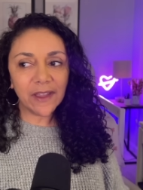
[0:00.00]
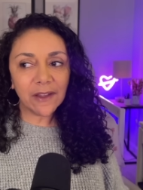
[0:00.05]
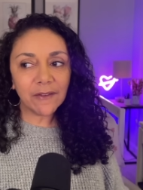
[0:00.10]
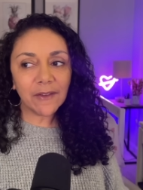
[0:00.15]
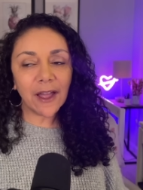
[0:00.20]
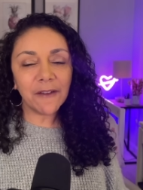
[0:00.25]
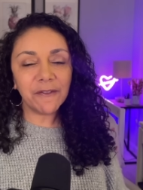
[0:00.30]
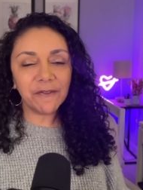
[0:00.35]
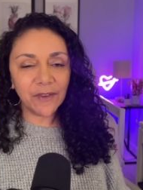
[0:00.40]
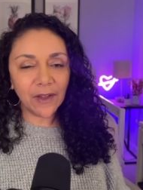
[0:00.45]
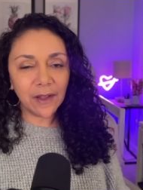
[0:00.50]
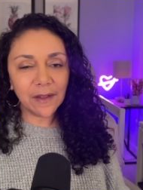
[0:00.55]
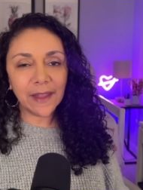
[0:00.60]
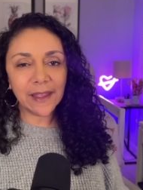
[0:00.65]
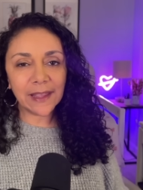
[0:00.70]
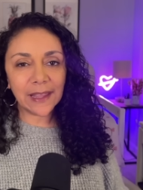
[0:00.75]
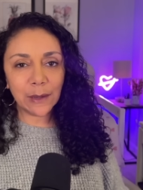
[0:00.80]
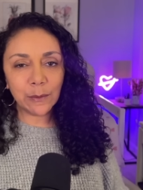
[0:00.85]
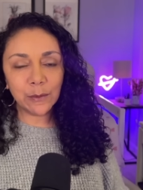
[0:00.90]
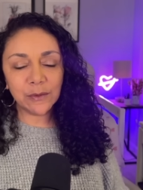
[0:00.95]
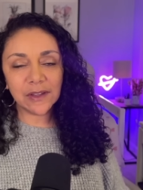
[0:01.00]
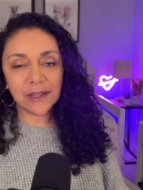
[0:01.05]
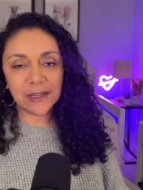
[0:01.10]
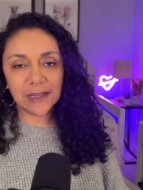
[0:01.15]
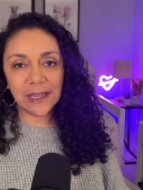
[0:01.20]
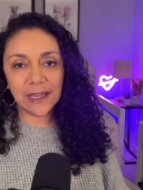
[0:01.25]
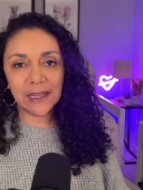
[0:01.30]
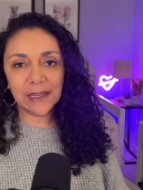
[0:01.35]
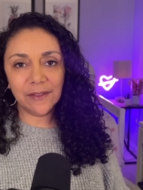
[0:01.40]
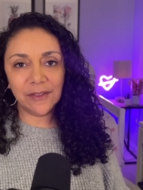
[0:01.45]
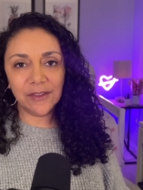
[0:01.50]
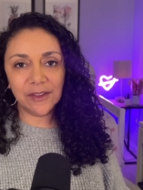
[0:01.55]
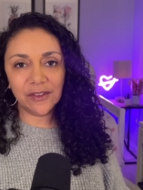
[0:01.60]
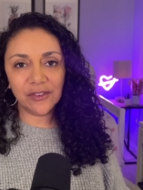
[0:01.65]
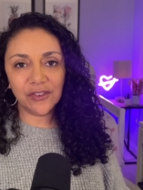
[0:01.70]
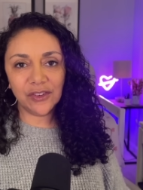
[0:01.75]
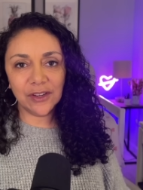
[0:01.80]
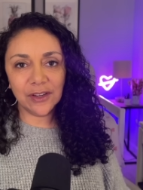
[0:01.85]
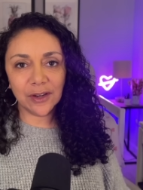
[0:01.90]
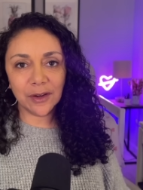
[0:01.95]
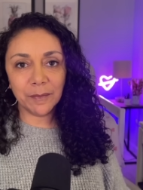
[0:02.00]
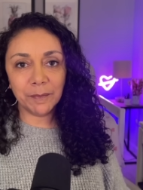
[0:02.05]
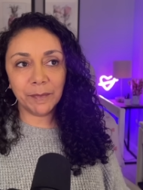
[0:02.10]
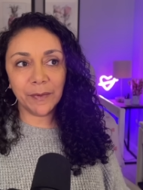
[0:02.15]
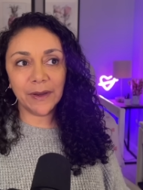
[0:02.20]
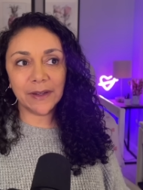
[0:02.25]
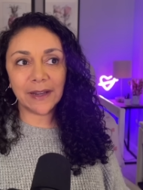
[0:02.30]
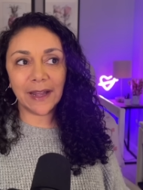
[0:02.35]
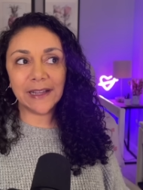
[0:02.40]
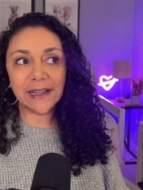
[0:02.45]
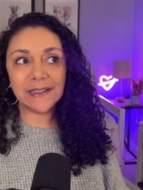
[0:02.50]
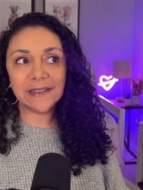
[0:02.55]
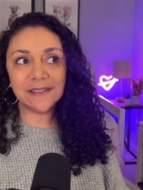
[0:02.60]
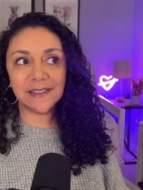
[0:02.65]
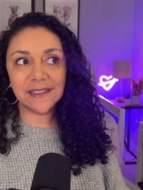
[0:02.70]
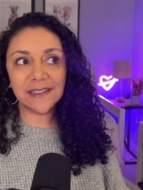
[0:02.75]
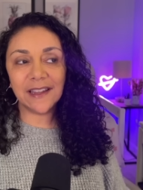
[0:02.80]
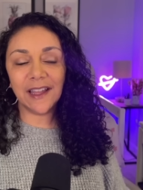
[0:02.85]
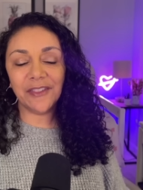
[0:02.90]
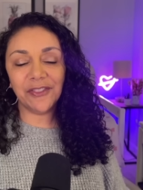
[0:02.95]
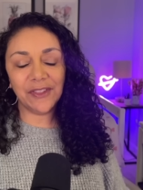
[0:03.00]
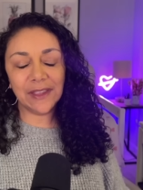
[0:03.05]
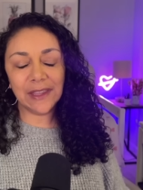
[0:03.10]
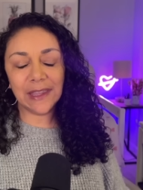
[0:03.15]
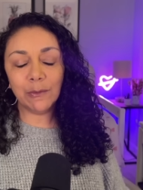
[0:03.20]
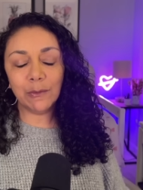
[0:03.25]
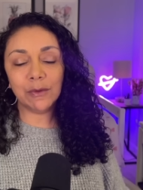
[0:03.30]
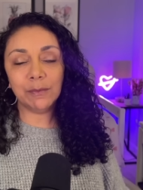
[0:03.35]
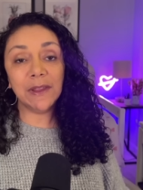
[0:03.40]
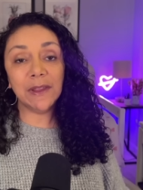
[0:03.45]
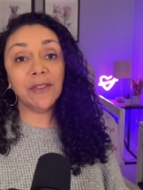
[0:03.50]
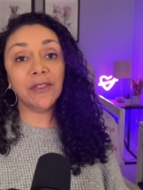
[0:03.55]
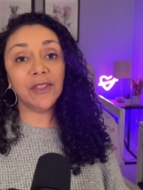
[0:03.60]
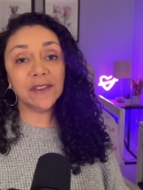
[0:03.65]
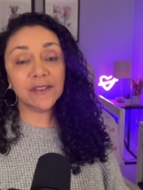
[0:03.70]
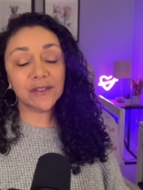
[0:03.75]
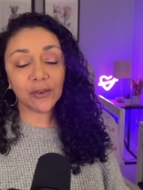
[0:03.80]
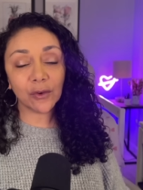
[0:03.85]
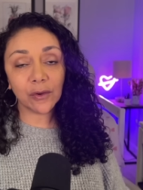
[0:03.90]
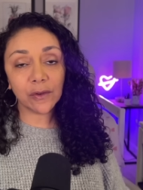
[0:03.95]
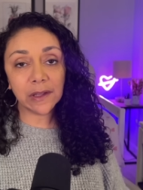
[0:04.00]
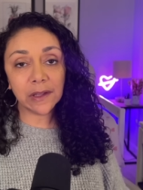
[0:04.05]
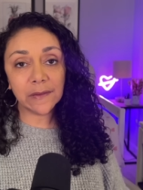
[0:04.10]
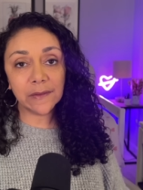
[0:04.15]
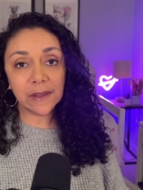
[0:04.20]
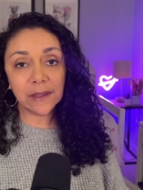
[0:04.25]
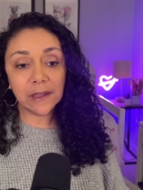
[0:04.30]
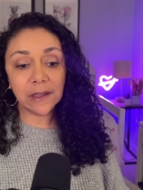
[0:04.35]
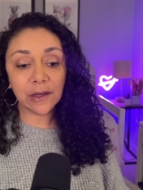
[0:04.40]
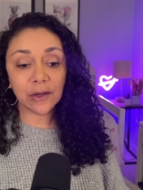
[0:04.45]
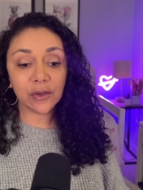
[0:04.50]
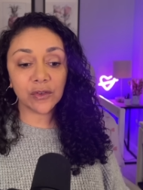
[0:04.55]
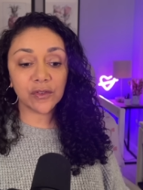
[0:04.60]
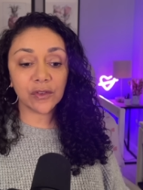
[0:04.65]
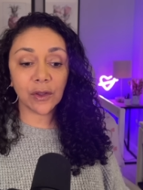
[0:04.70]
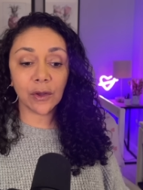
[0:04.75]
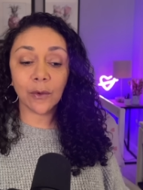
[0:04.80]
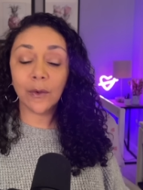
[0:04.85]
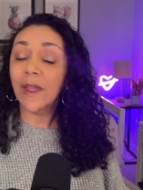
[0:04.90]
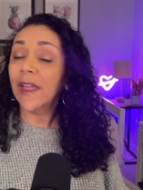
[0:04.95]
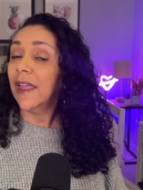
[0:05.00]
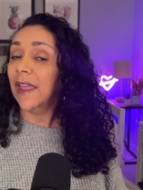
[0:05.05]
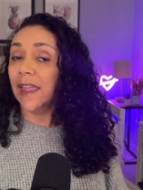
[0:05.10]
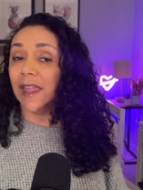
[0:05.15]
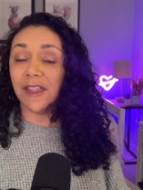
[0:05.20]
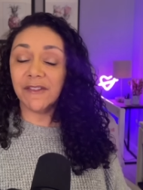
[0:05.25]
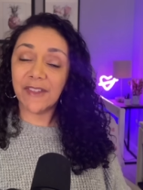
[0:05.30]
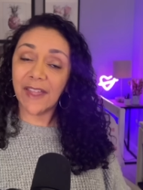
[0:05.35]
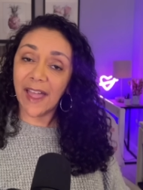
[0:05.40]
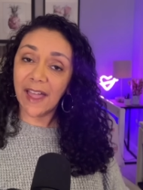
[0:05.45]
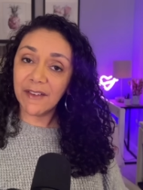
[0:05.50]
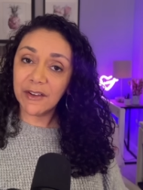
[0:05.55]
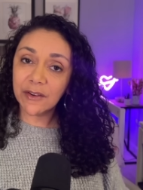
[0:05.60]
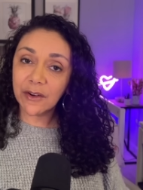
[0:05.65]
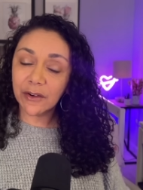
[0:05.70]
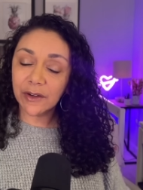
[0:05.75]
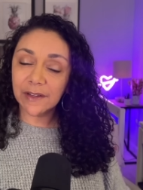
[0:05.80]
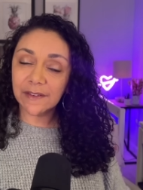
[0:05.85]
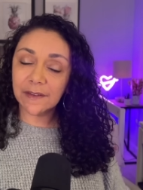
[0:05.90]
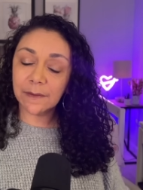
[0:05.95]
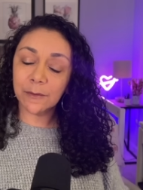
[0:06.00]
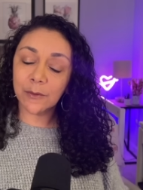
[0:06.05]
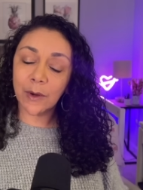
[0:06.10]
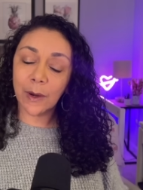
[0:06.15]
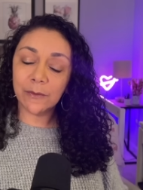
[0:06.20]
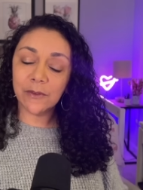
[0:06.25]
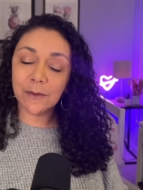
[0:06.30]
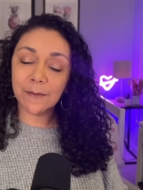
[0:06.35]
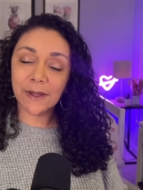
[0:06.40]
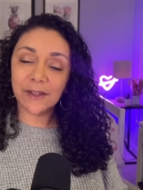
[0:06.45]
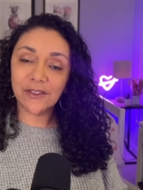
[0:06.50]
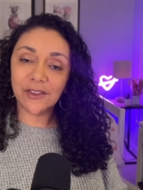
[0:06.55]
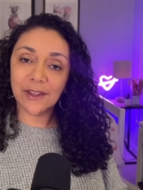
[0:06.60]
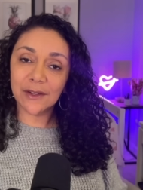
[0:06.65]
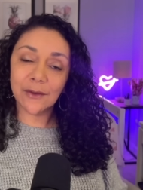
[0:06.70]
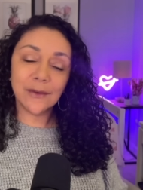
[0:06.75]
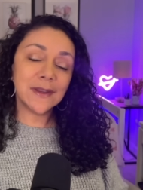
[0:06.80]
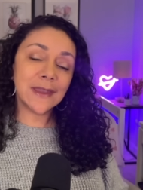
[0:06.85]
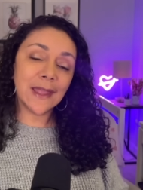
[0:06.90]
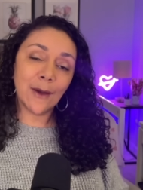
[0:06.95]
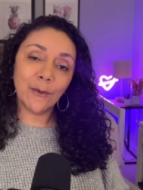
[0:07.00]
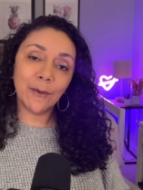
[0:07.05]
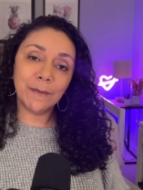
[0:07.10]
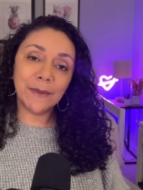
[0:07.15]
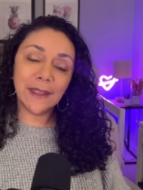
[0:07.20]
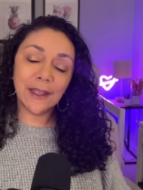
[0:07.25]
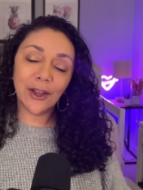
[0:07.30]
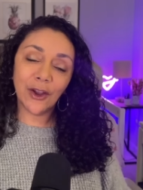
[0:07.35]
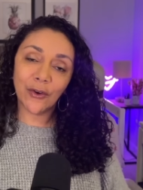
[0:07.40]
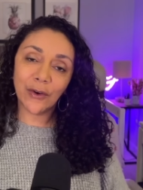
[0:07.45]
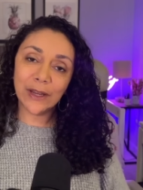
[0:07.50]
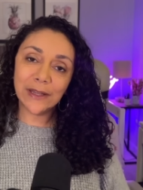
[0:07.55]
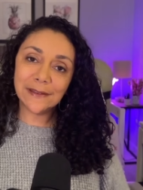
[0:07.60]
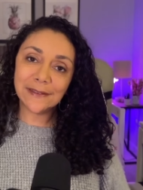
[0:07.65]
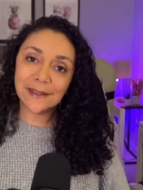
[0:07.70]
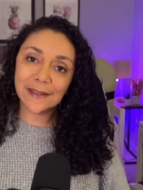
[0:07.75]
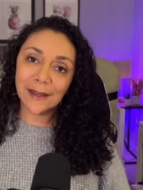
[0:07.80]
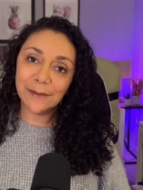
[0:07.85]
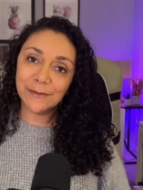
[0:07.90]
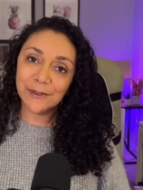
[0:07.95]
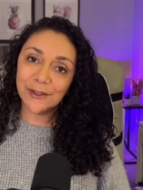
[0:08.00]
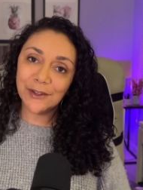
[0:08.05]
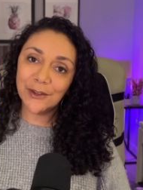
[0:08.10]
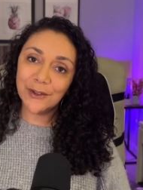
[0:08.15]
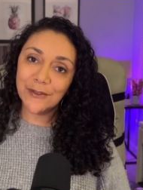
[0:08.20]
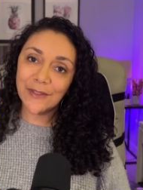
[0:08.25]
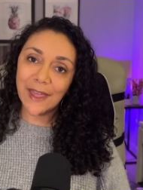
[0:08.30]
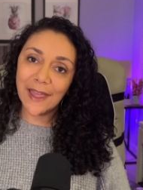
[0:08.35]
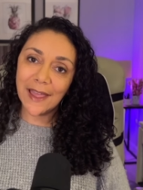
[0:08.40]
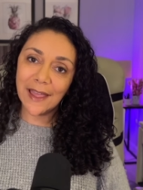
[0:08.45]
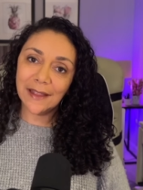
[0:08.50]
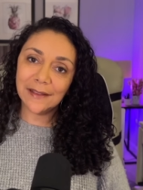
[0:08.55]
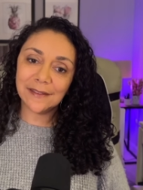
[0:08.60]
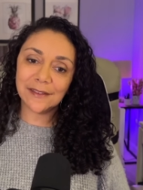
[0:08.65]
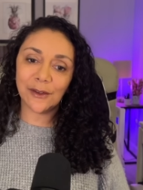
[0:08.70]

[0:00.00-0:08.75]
I felt like I was going to hit it this year, but I did not think it would be this early in the year. So if you haven't already subscribed to my channel, now would be a great time to do that.